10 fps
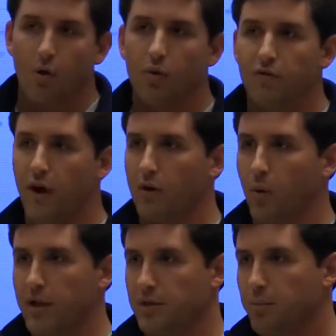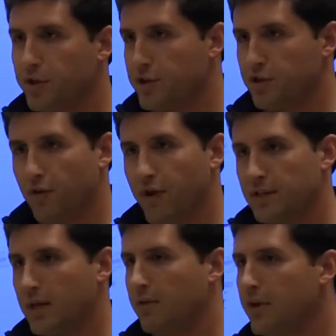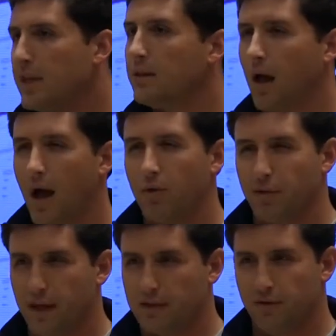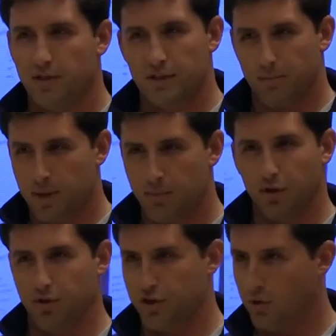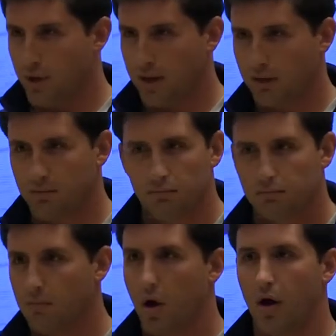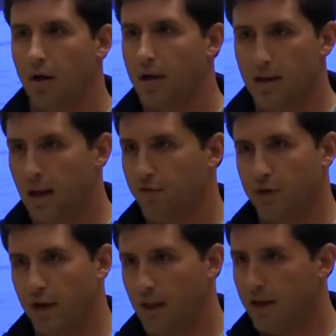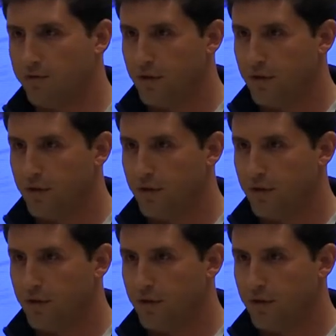we found a way to put the surveys kind of in line with activities that people are doing in everyday life.